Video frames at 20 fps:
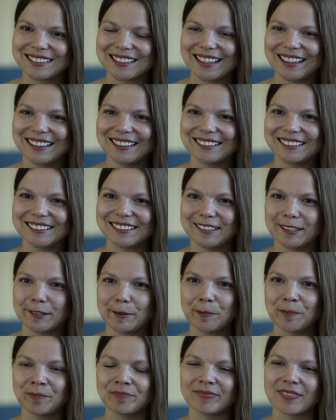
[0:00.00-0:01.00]
And
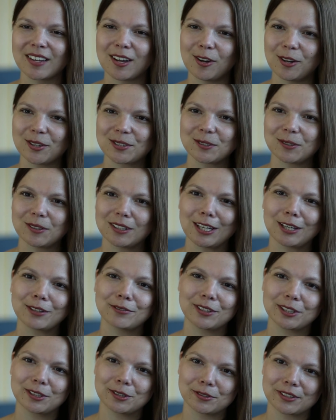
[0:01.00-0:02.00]
also a lot of
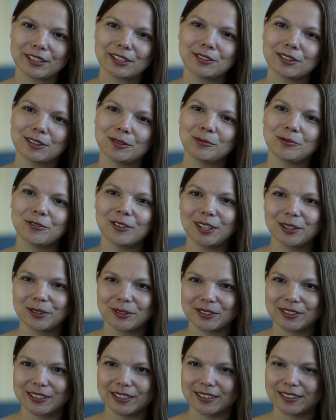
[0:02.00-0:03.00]
the curriculum
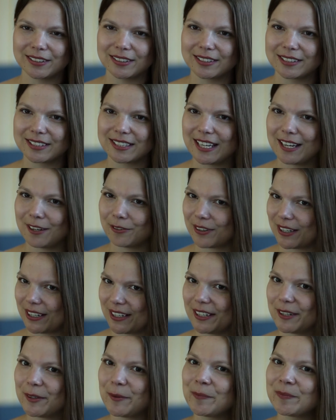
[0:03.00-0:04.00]
follows the
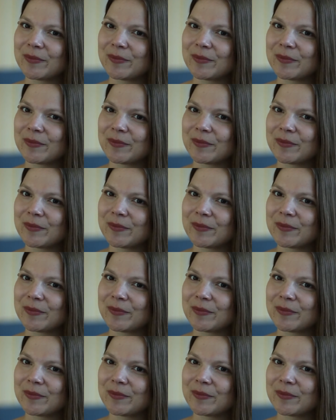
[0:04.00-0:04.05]
CFA.